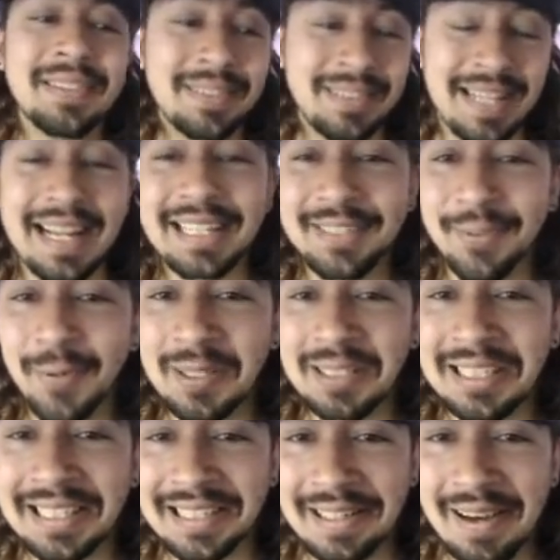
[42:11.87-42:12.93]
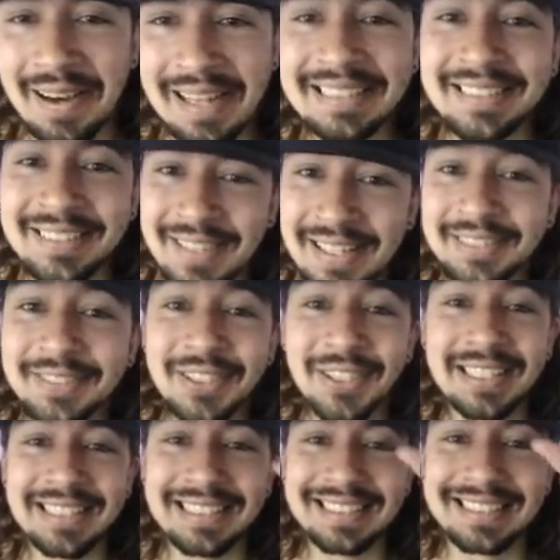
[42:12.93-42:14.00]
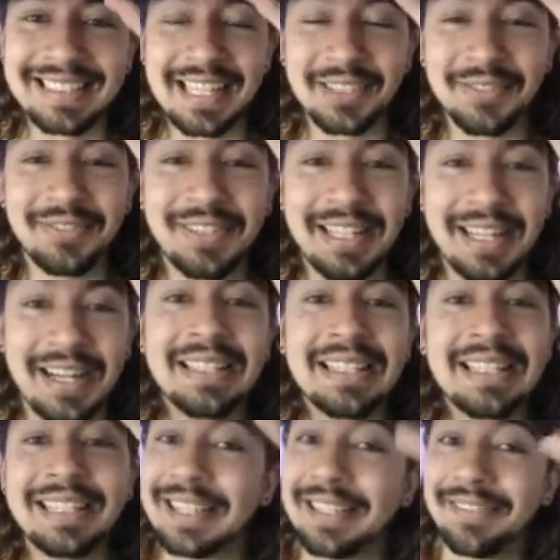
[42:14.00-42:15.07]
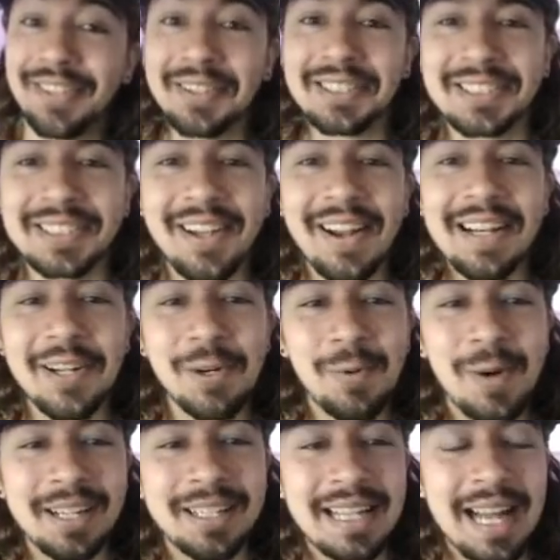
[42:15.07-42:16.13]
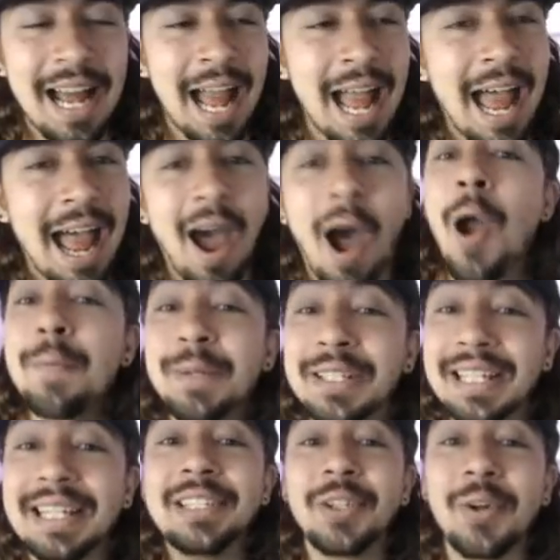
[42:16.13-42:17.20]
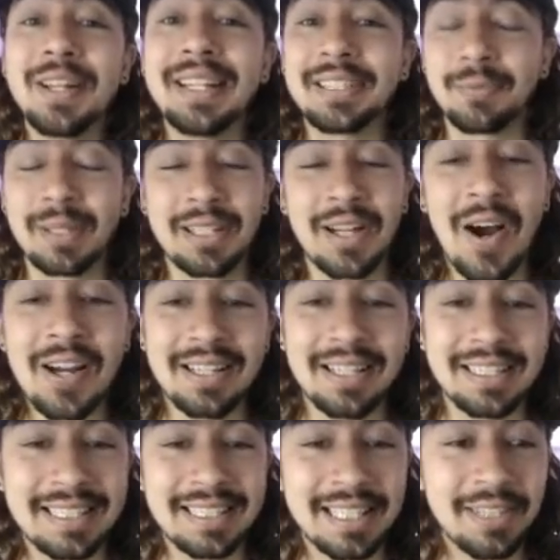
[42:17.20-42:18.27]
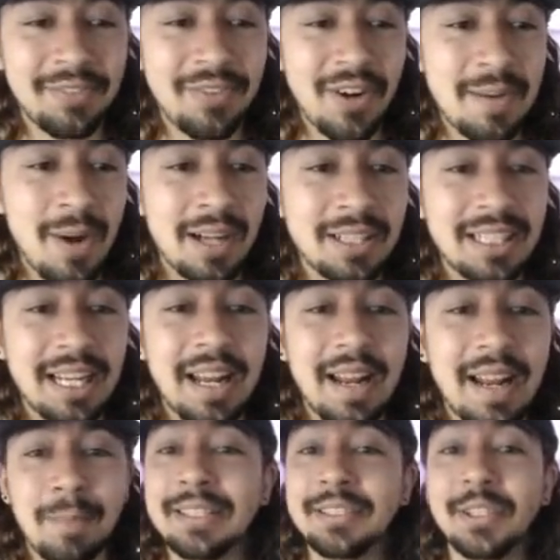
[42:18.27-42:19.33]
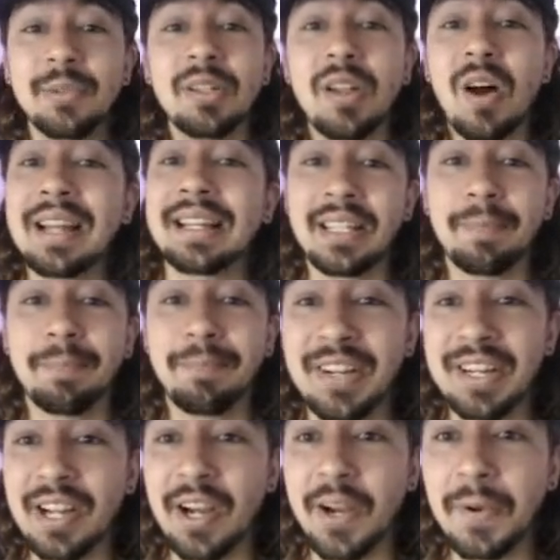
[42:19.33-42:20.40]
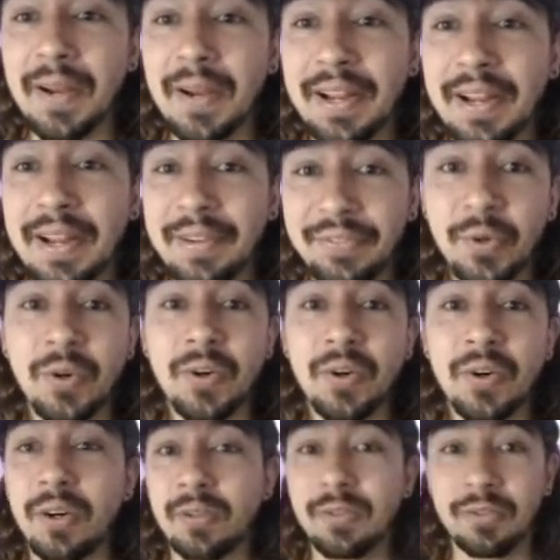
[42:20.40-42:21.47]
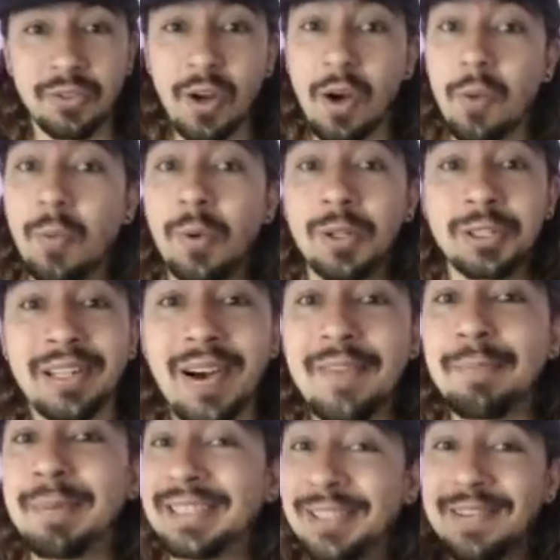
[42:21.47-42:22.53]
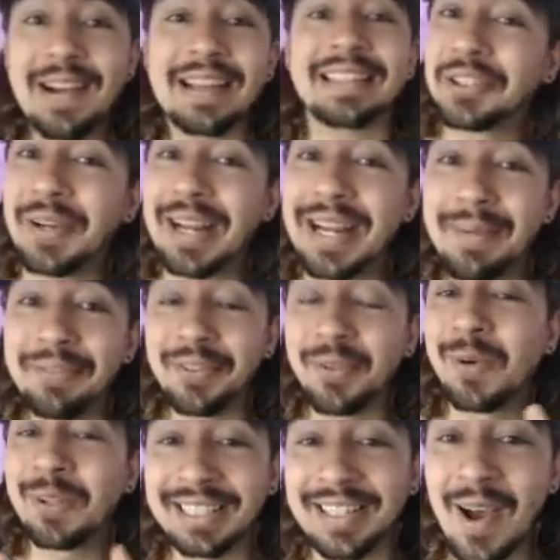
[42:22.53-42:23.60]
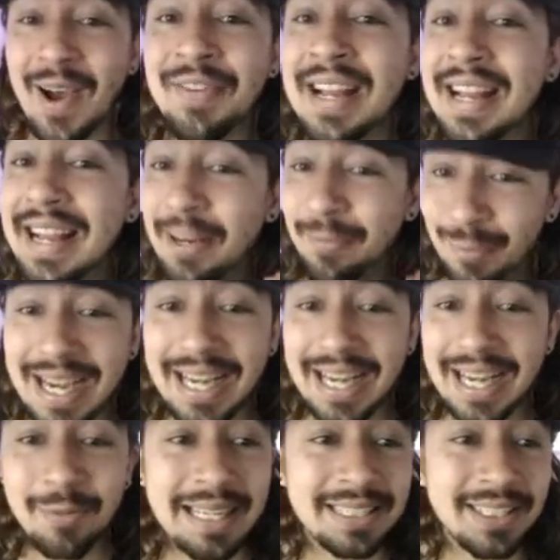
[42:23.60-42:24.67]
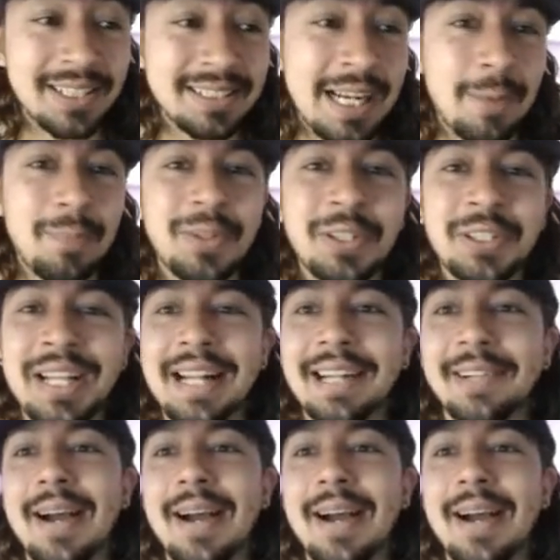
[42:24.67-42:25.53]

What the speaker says: Thanks for watching, guys. Thanks for treating this as an actual video, even though it's a slightly long one. I hope you did enjoy this regardless. Thank you very much. Please do like the video if you're not watching live. Please do like the stream if you're watching live. It really, really does help the channel out.